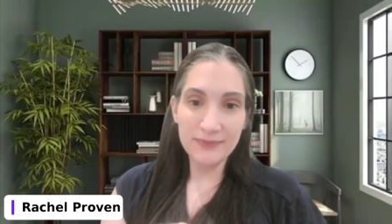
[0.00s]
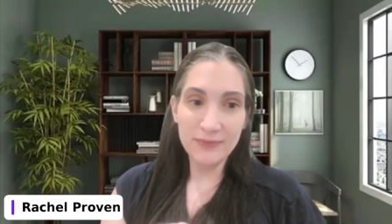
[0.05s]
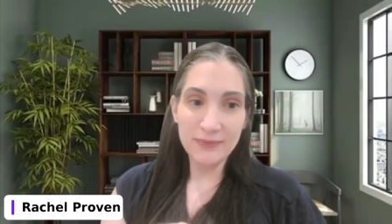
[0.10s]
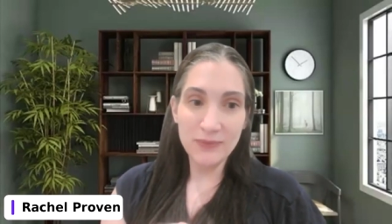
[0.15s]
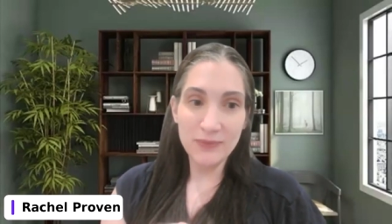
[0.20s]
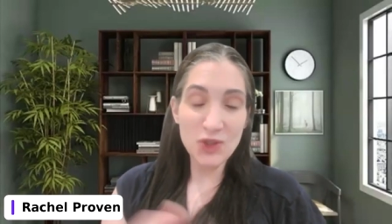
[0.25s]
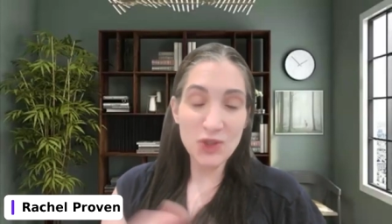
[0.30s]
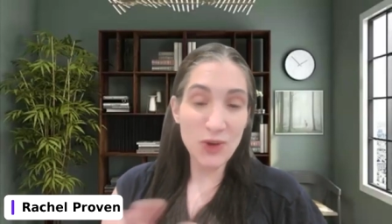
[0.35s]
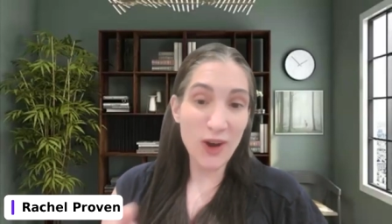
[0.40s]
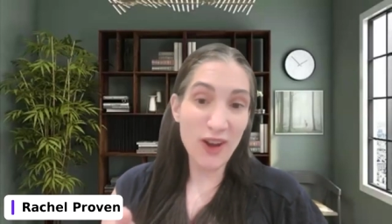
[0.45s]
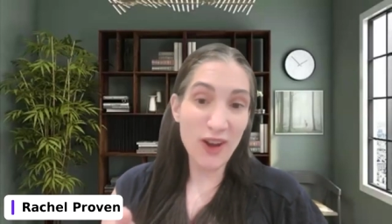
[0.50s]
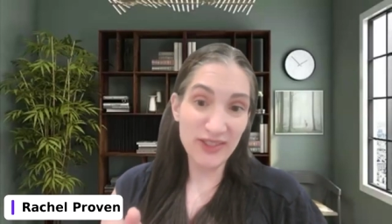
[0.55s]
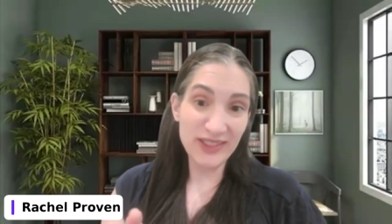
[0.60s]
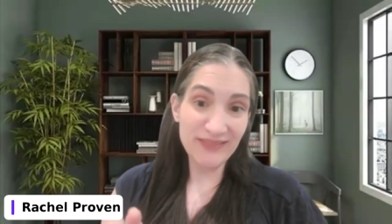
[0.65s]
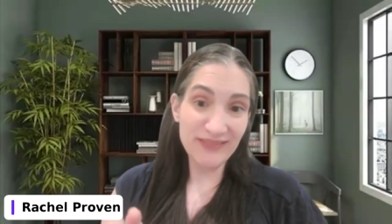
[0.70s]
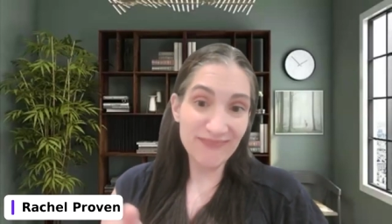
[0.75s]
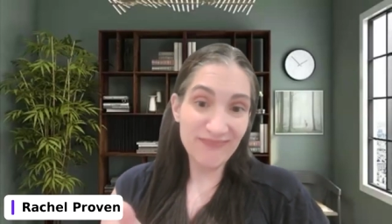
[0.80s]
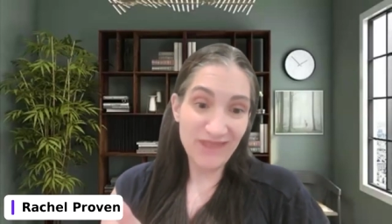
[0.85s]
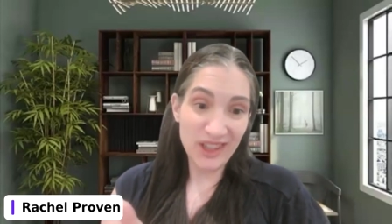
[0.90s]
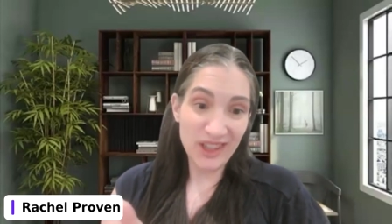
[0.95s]
which are
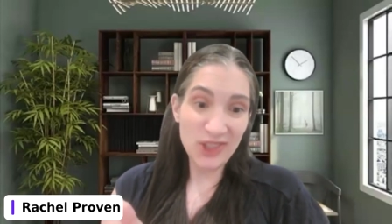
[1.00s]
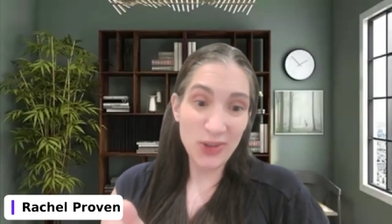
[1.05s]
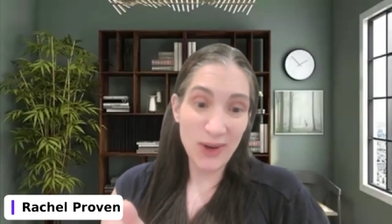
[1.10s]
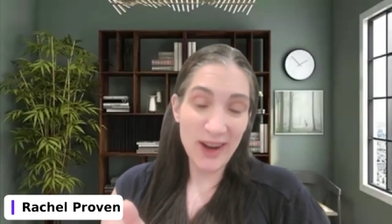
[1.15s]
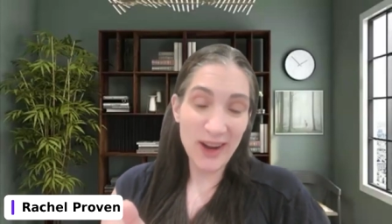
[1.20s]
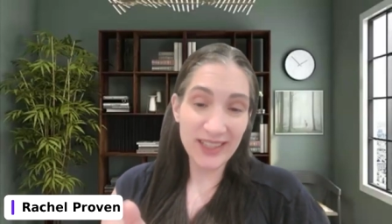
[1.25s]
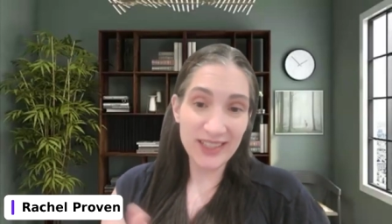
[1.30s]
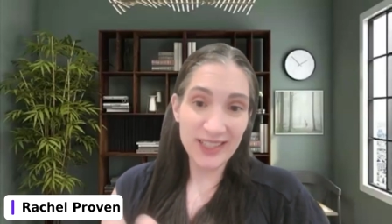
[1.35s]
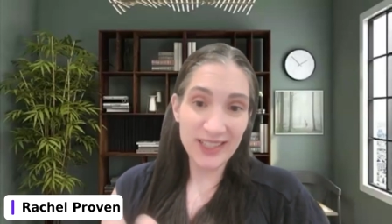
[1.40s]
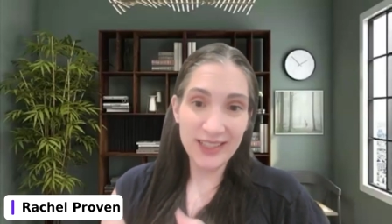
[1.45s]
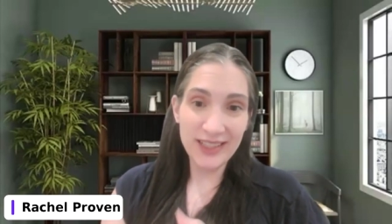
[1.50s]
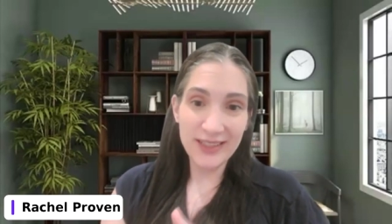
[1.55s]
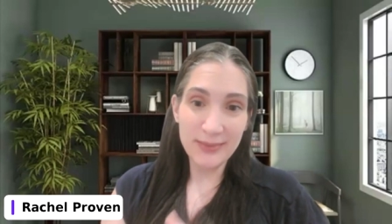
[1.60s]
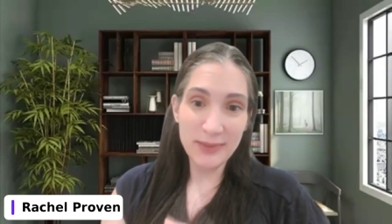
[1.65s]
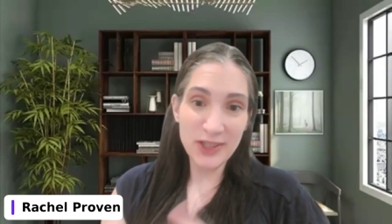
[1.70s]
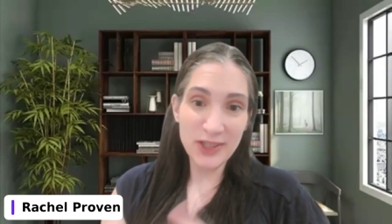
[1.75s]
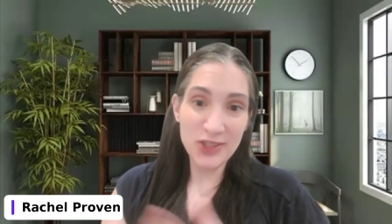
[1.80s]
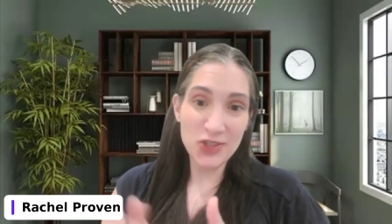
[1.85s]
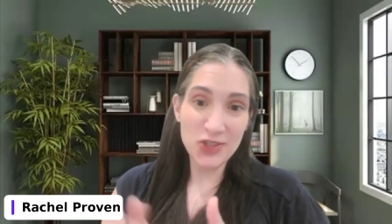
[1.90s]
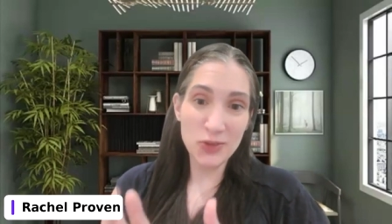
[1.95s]
often incorrect
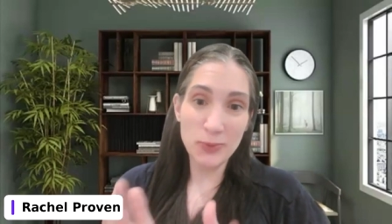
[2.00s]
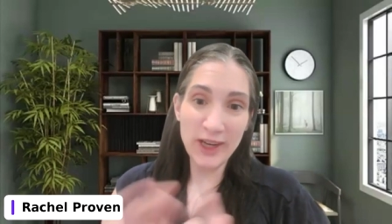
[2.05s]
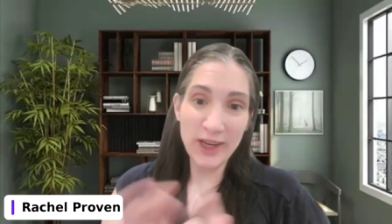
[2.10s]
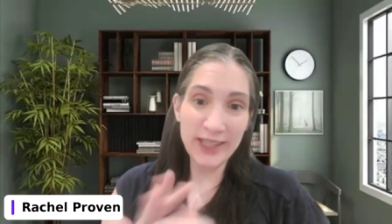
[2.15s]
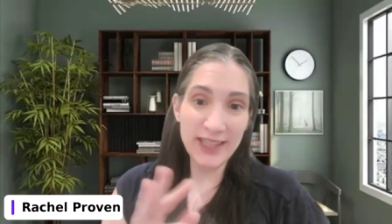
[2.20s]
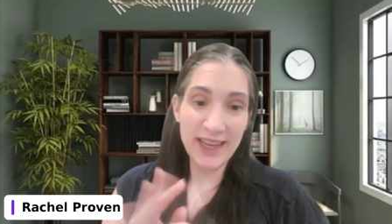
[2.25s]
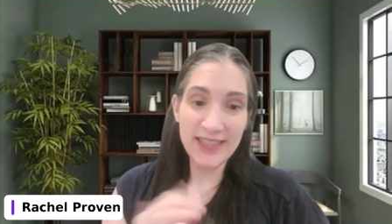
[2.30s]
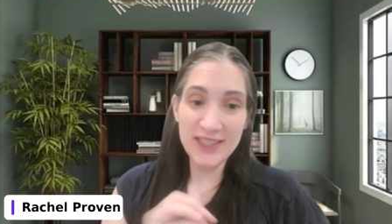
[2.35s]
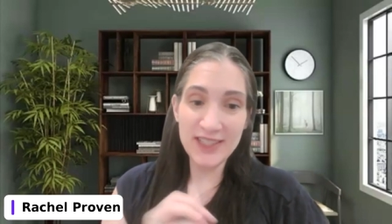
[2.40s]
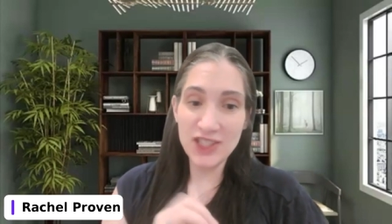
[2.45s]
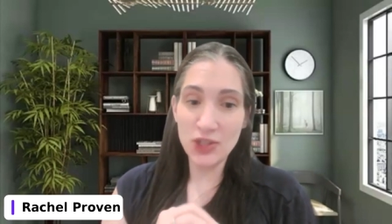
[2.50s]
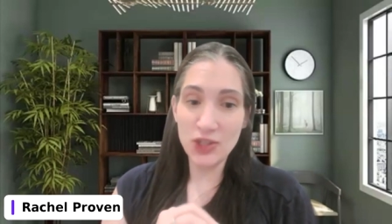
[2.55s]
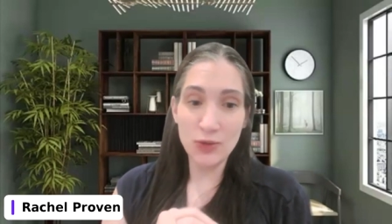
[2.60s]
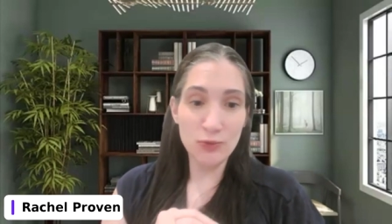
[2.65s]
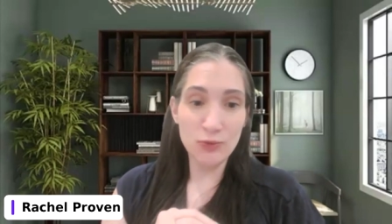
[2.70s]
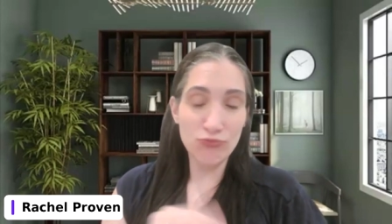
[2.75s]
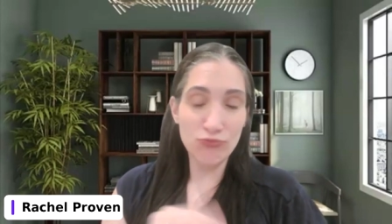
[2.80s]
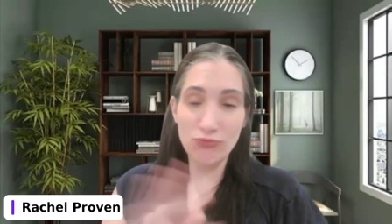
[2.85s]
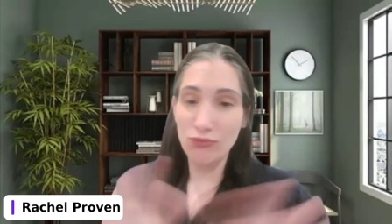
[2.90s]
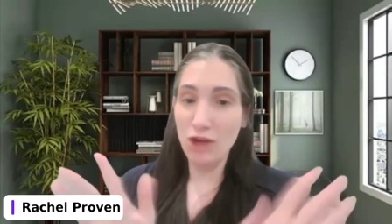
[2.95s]
because your brain lies to you
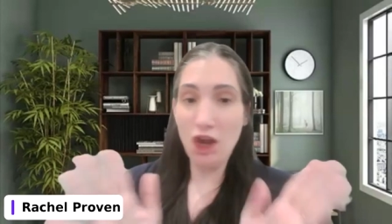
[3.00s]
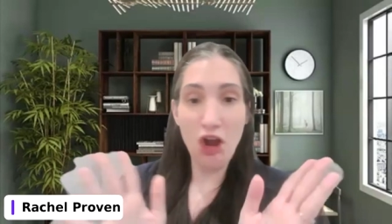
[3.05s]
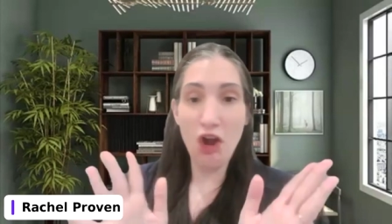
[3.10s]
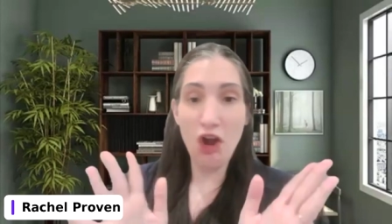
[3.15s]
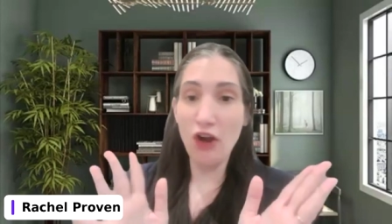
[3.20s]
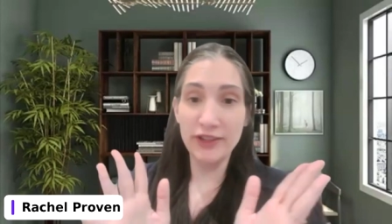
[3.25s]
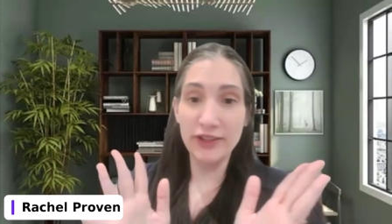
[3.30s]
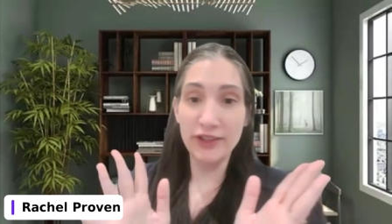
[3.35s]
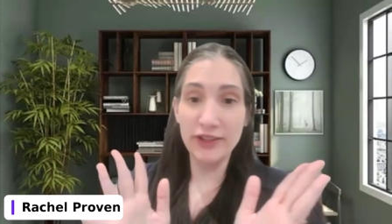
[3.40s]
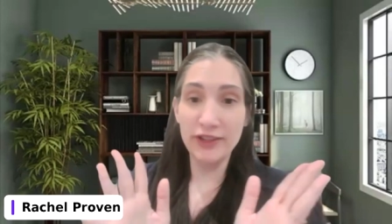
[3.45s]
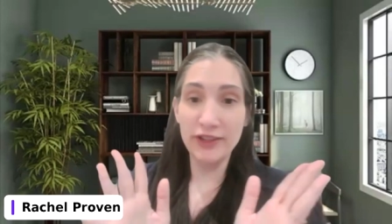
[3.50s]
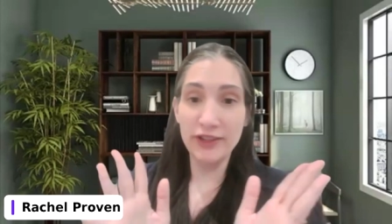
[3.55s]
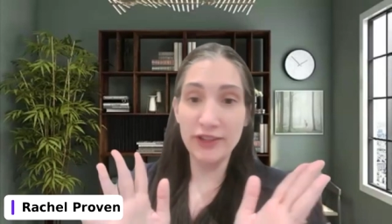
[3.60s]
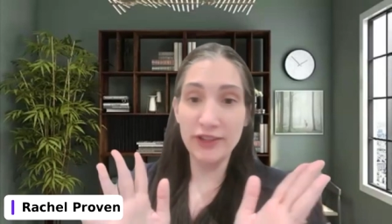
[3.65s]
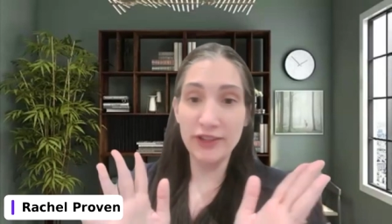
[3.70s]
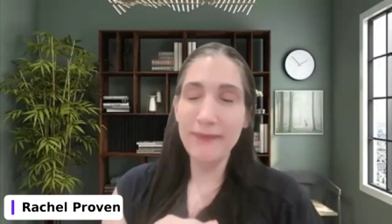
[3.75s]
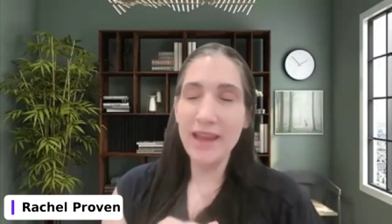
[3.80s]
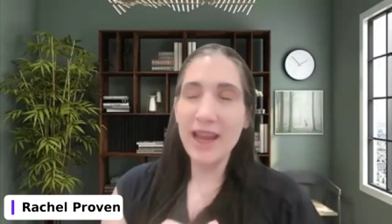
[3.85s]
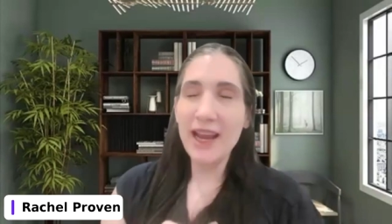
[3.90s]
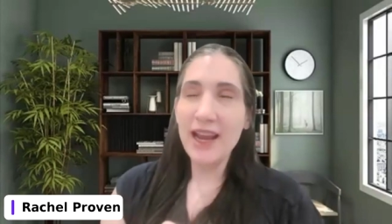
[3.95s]
all the
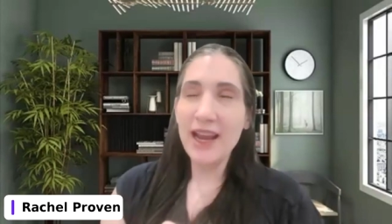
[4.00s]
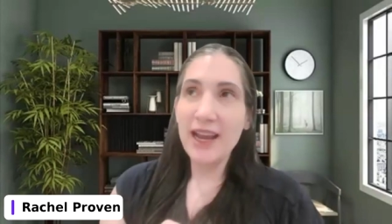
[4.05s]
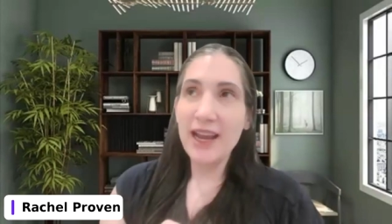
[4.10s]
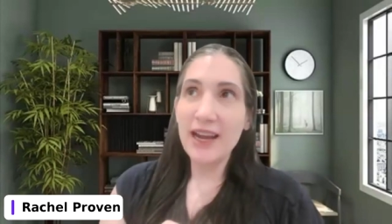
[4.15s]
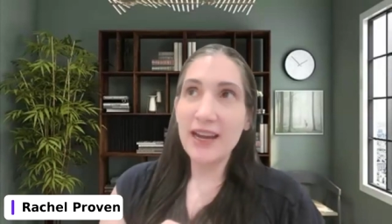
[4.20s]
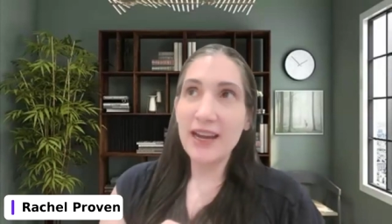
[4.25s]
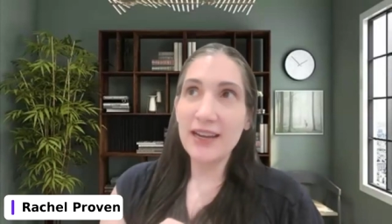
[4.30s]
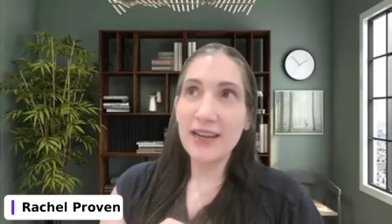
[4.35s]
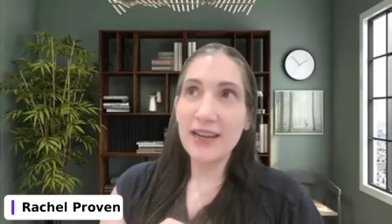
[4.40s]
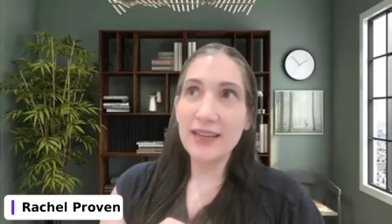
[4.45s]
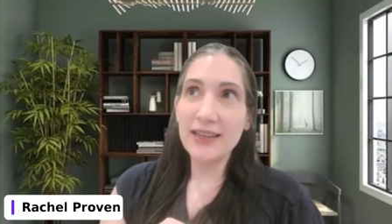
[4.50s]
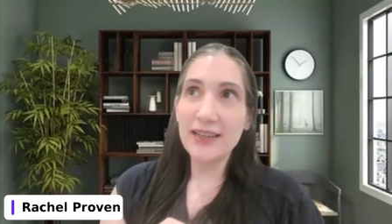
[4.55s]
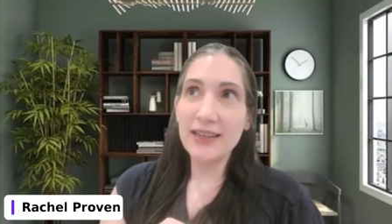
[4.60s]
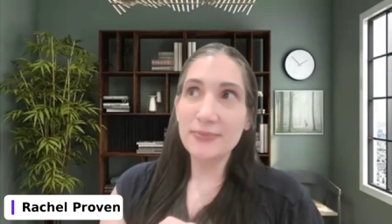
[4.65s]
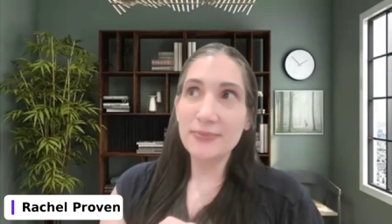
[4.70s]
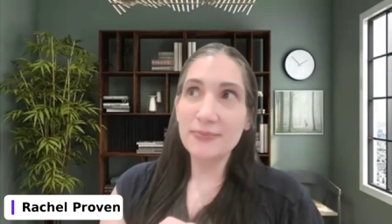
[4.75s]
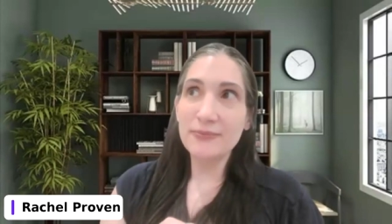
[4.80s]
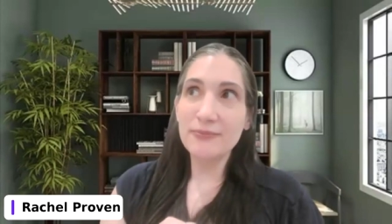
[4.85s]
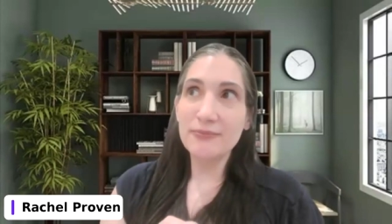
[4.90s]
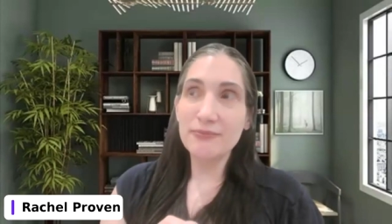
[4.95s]

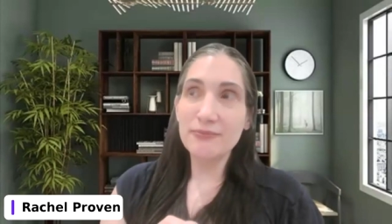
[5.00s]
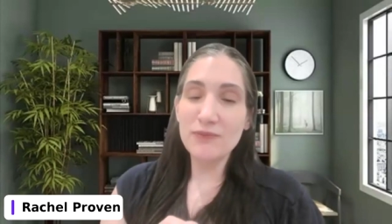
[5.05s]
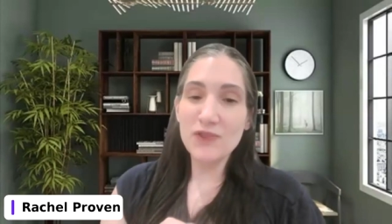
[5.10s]
time.